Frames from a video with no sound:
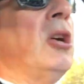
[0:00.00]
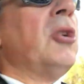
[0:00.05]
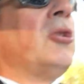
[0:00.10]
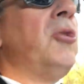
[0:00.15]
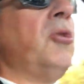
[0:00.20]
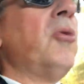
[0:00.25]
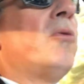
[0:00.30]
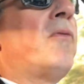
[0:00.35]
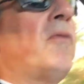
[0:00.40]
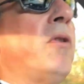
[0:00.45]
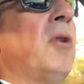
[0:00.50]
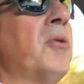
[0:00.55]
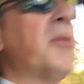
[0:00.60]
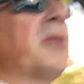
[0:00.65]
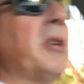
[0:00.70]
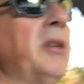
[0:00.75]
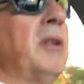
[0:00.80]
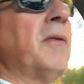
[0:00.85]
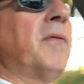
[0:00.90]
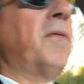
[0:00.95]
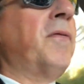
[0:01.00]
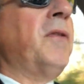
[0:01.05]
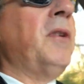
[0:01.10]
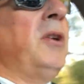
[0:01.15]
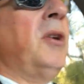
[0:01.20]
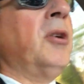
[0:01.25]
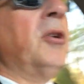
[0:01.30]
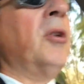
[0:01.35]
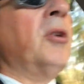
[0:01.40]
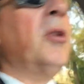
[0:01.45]
UFOs
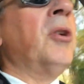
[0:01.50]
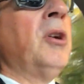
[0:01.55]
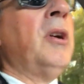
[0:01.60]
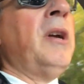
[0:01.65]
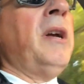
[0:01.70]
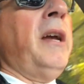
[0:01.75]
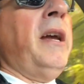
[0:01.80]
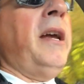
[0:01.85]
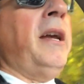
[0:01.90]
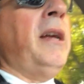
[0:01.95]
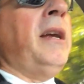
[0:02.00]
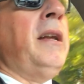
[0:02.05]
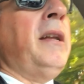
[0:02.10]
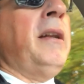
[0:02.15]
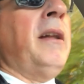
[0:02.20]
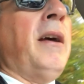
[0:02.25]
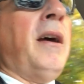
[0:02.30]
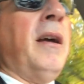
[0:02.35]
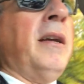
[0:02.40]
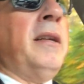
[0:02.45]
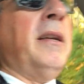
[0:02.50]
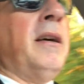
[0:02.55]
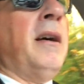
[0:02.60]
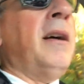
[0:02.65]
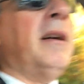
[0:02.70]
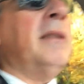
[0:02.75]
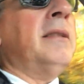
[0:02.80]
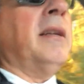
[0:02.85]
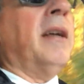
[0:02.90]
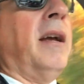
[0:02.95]
interfere, and I
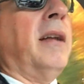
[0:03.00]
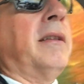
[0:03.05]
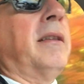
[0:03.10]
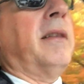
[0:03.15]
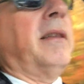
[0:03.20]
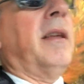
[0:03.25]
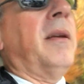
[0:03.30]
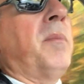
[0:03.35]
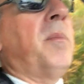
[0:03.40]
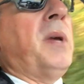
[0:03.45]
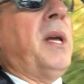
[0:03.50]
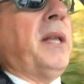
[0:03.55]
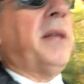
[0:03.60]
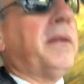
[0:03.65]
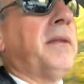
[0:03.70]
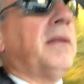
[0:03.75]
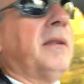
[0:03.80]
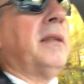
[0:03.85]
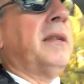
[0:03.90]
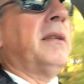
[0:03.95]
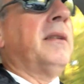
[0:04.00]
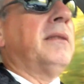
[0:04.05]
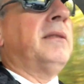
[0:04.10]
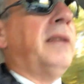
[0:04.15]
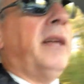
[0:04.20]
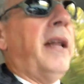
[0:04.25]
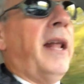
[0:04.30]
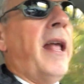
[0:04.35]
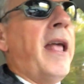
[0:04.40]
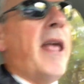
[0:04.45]
contacted them mentally and
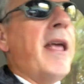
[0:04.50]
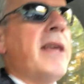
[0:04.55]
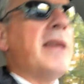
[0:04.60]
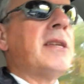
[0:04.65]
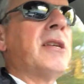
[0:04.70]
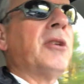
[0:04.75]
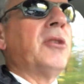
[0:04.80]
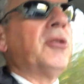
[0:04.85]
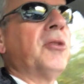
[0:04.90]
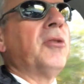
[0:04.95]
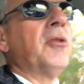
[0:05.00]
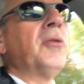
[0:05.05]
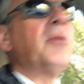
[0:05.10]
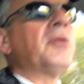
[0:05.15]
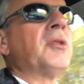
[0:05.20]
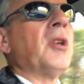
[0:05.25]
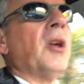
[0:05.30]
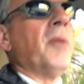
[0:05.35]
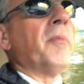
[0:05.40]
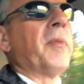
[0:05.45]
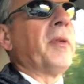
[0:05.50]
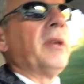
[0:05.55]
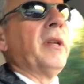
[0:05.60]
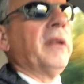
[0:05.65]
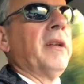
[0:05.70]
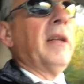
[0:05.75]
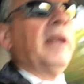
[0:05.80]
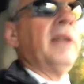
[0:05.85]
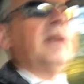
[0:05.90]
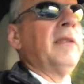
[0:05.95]
said, hey, could you do something?
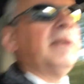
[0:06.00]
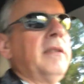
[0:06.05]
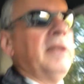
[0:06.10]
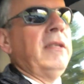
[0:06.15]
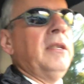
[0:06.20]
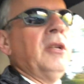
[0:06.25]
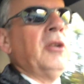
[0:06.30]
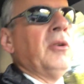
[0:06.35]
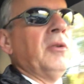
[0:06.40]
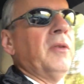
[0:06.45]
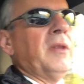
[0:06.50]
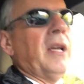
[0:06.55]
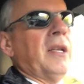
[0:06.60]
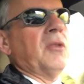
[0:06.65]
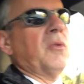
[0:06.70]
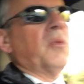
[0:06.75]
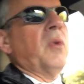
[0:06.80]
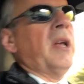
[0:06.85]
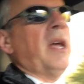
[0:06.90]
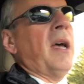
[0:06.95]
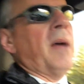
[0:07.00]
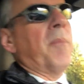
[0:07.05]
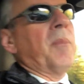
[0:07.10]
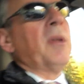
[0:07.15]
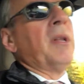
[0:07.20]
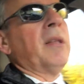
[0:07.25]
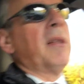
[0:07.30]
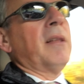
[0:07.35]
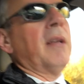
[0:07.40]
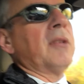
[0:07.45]
And, that's what
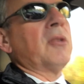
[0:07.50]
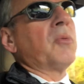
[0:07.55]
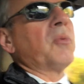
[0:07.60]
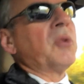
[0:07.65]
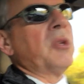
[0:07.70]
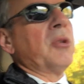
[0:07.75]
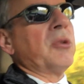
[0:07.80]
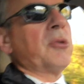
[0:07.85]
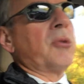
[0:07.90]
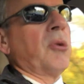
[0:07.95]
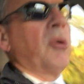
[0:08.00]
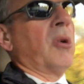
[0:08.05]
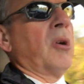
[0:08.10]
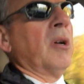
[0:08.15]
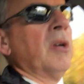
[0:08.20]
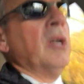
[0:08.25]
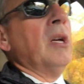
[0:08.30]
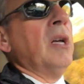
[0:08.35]
happened, and that's what you saw.